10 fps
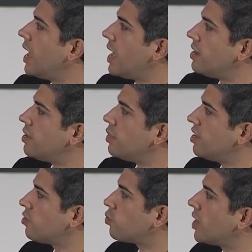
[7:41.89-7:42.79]
And
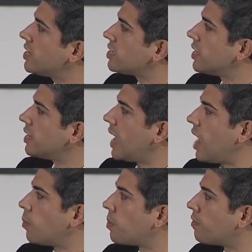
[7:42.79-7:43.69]
this bracelet
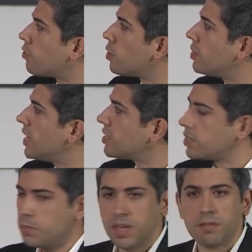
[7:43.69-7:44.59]
outperformed the
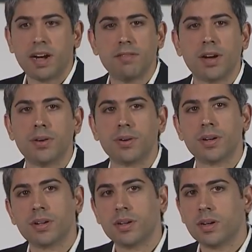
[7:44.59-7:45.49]
S&P
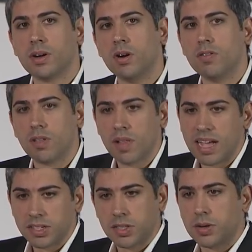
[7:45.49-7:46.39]
500 over the
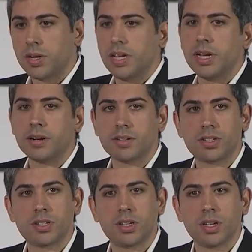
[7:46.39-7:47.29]
last 30
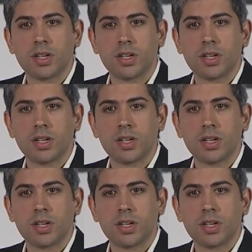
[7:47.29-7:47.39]
years.